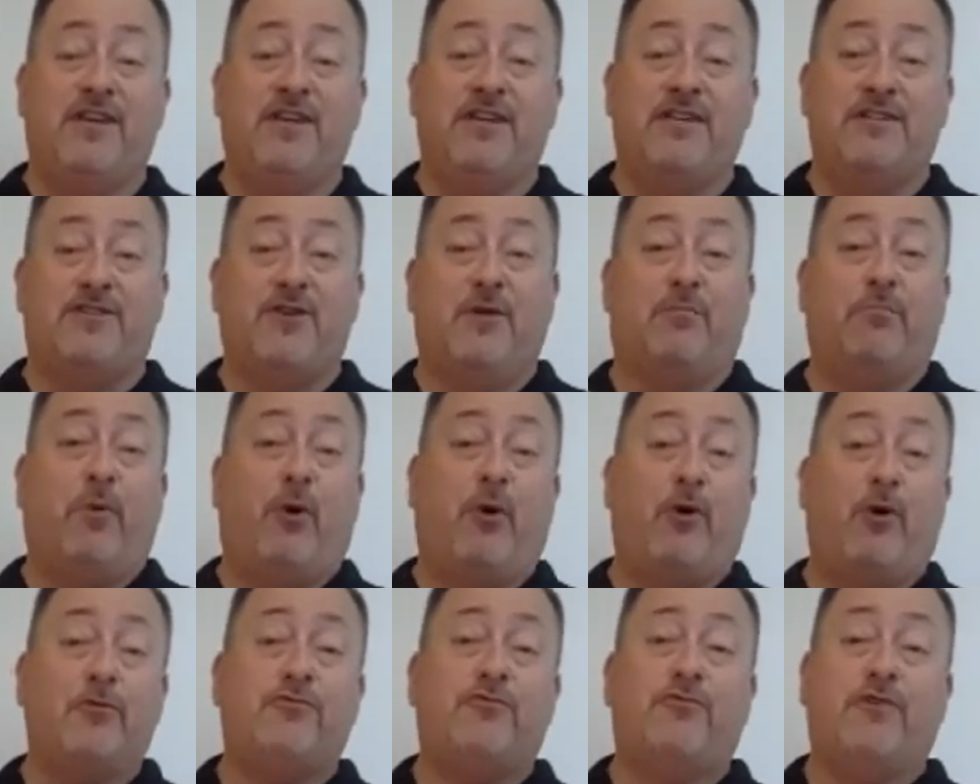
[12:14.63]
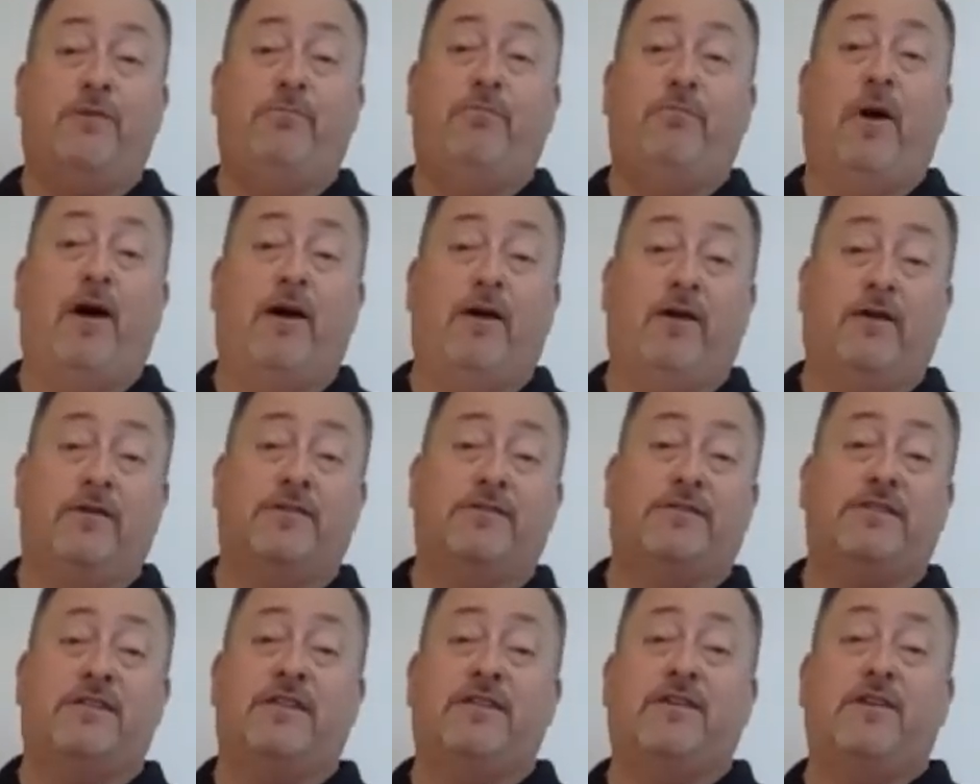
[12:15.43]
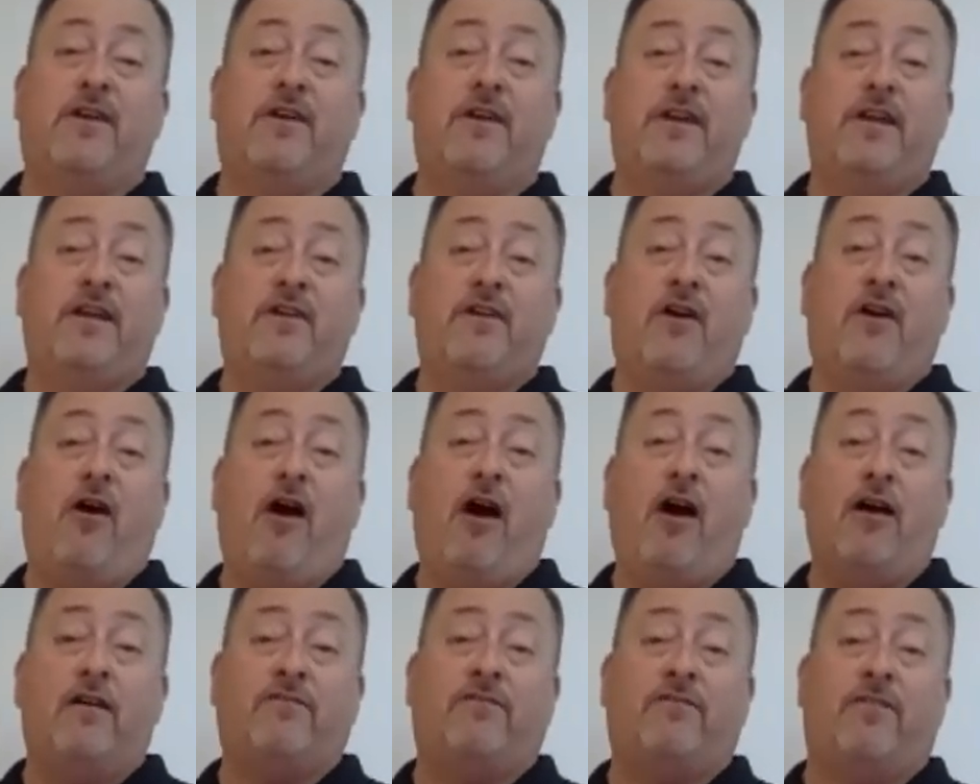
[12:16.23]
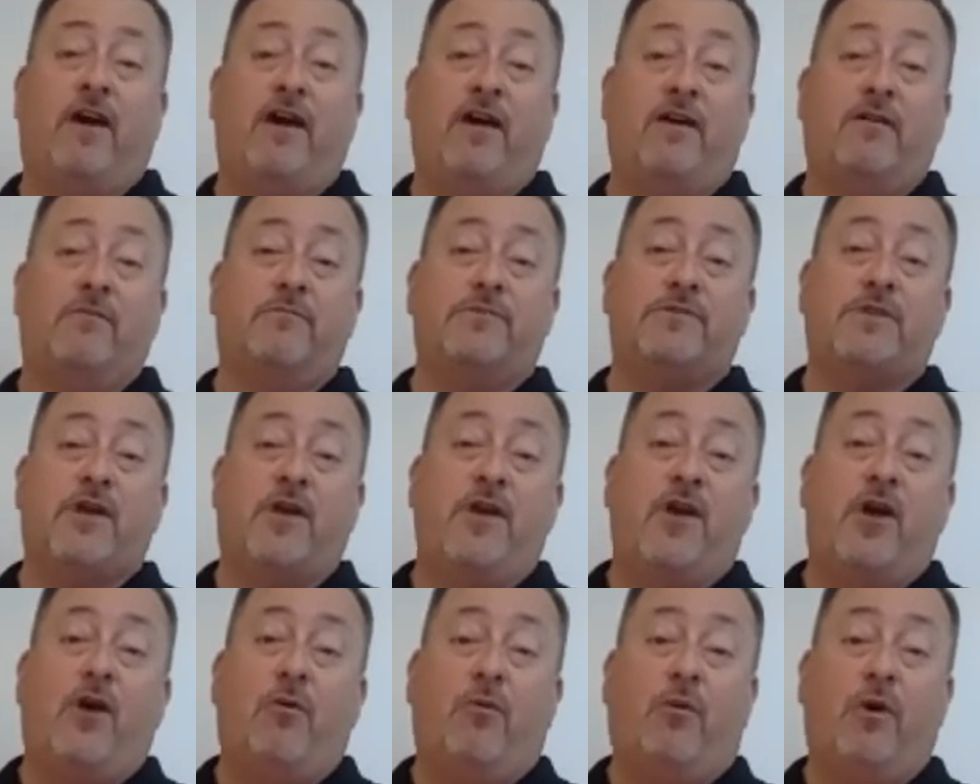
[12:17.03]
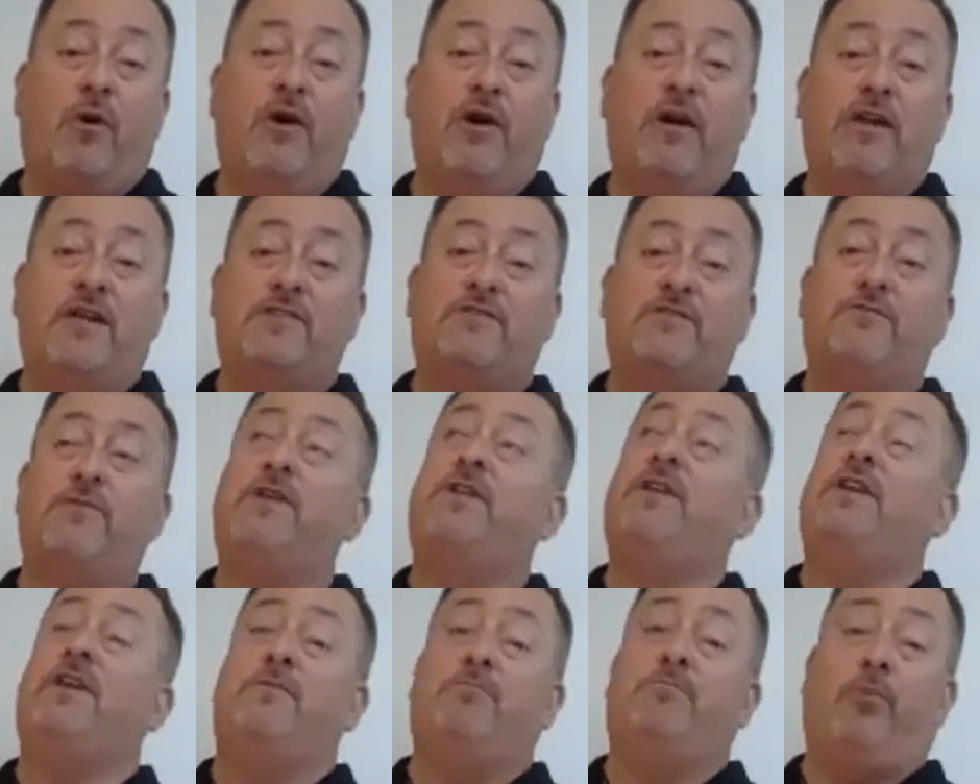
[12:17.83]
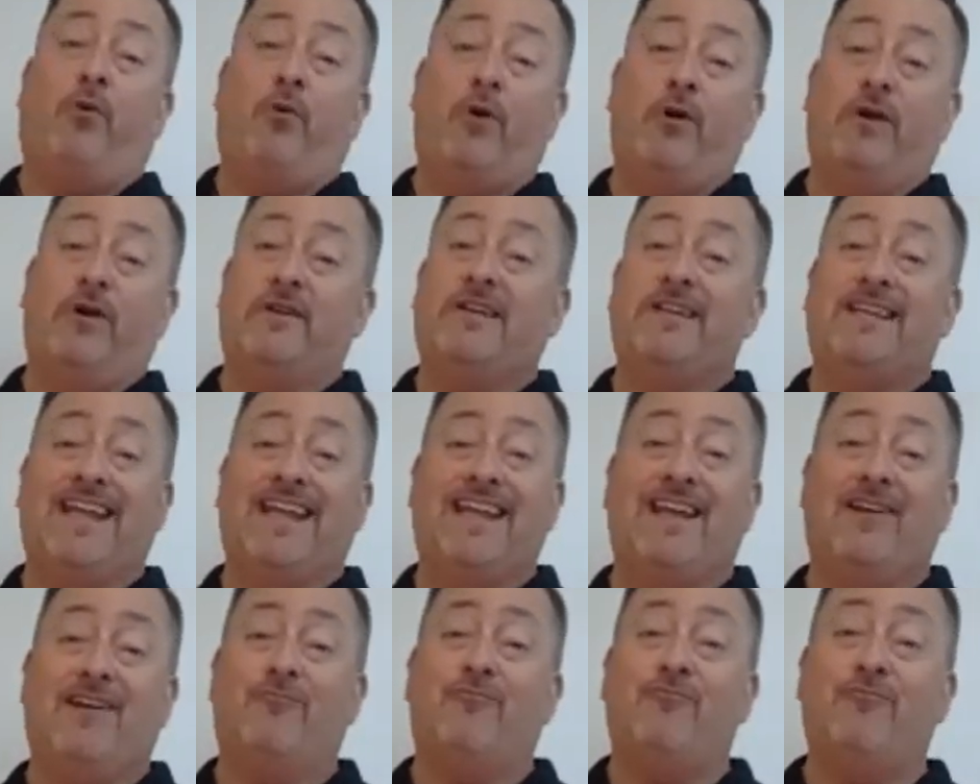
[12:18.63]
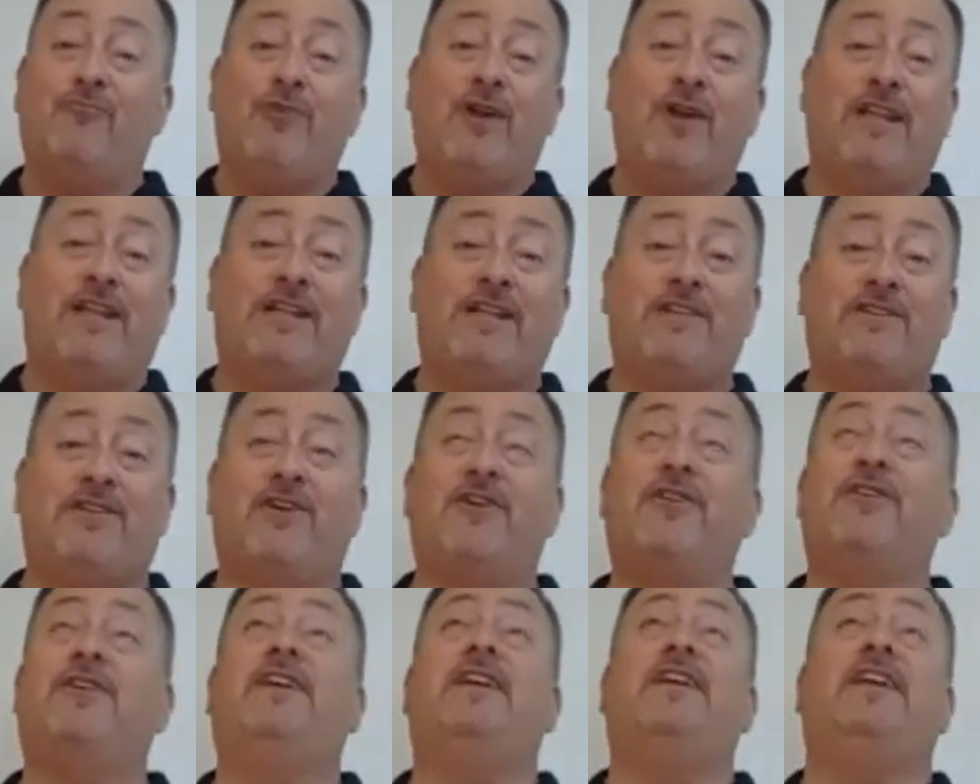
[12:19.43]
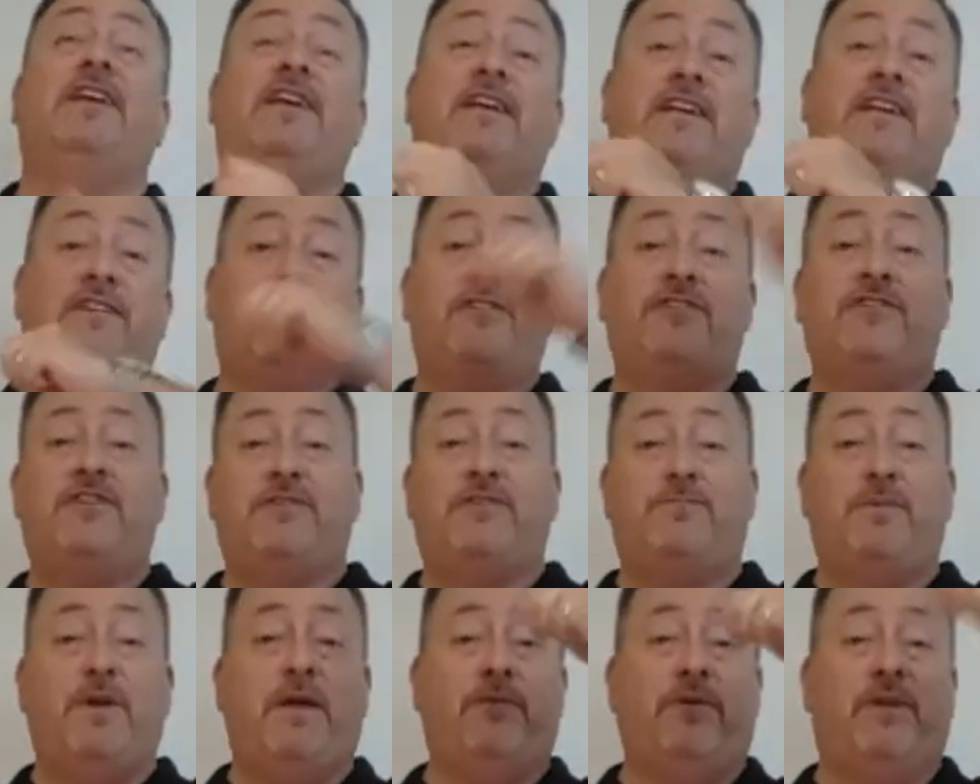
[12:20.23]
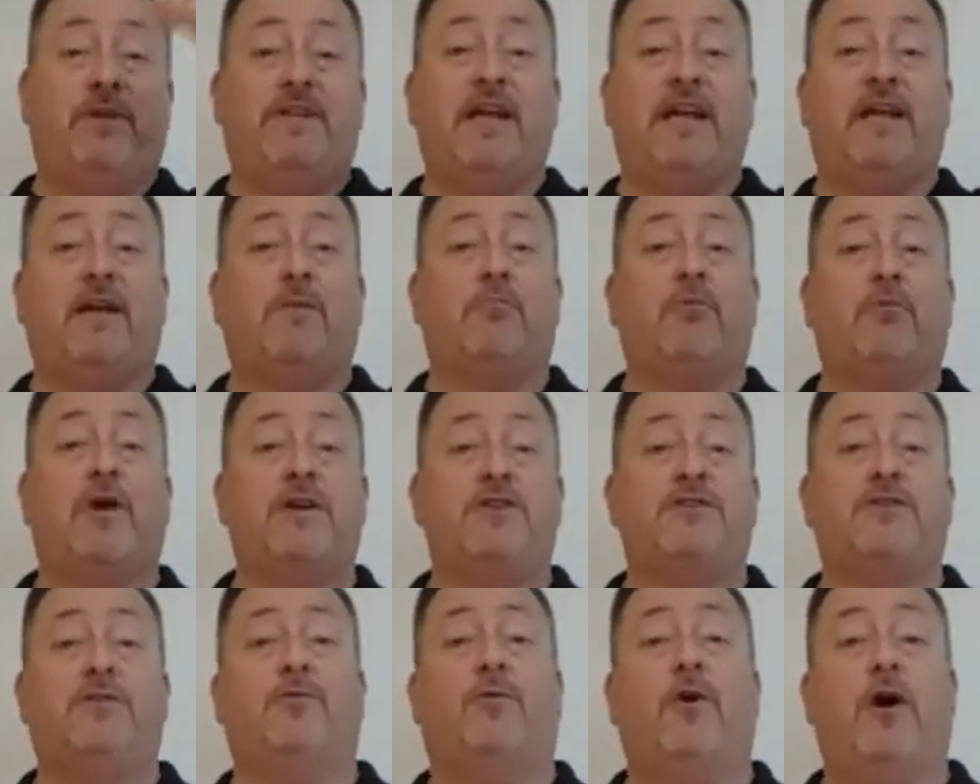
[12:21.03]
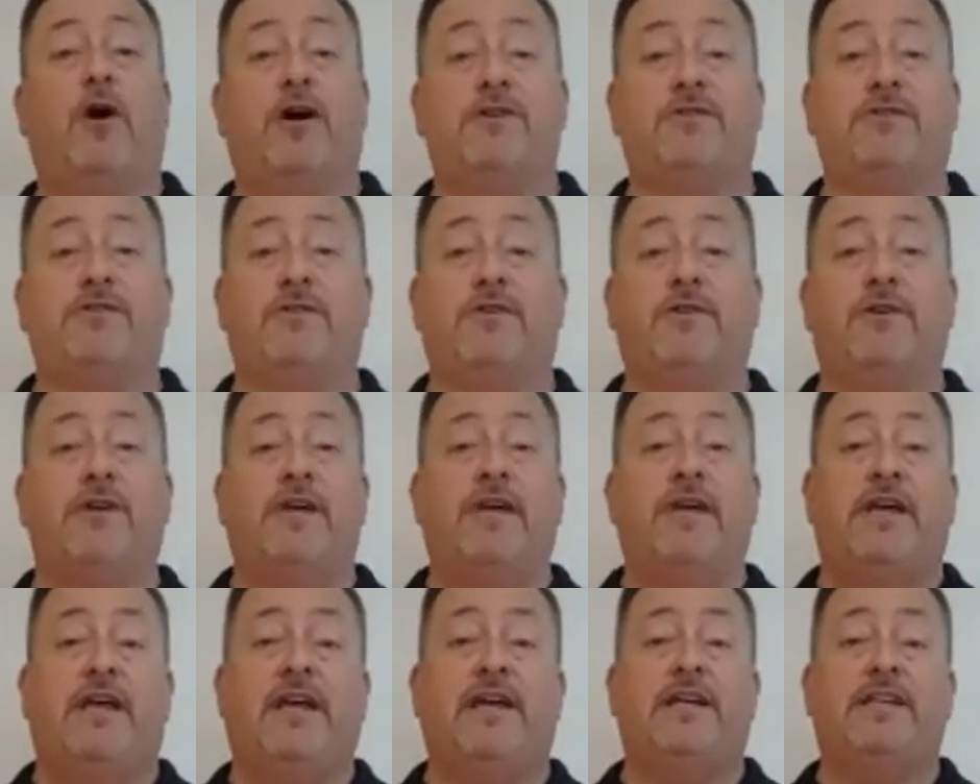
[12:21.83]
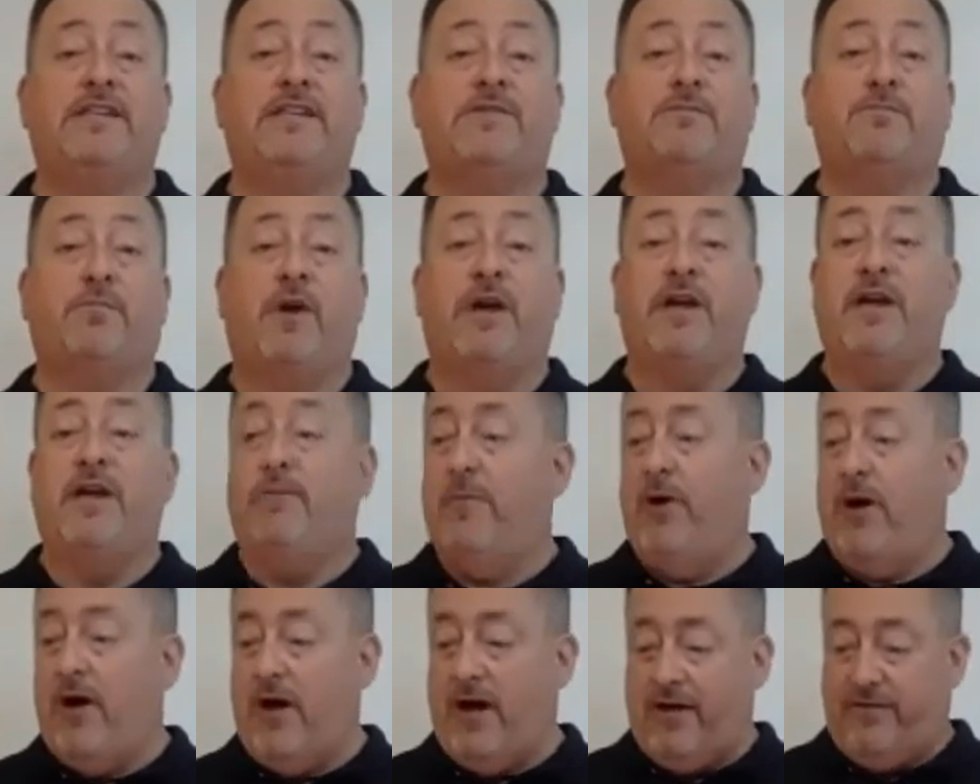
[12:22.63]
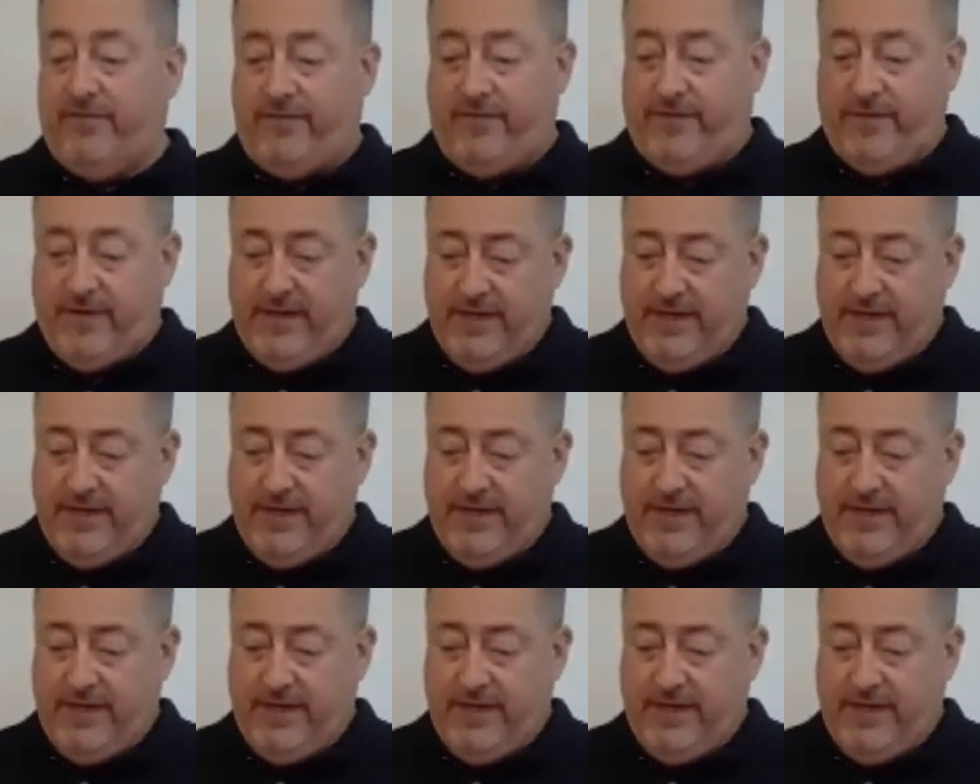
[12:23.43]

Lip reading: So poultry barns and hog farms, where it's really important to get really dirty to just be able to take a pressure washer and spray them off.